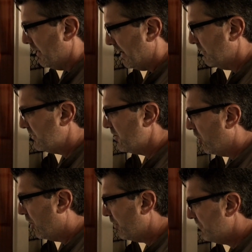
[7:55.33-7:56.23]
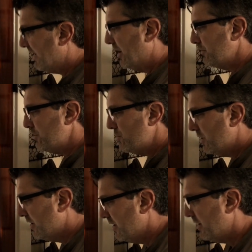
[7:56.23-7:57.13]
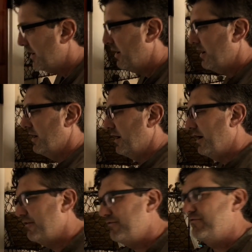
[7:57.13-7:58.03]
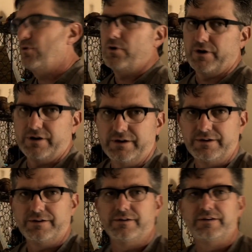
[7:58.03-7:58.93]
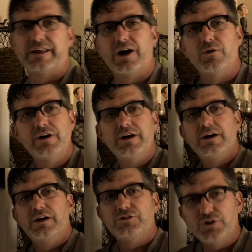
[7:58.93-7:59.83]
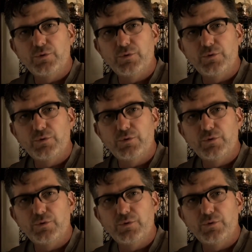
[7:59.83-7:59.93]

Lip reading: has an R value of 4. Now, do you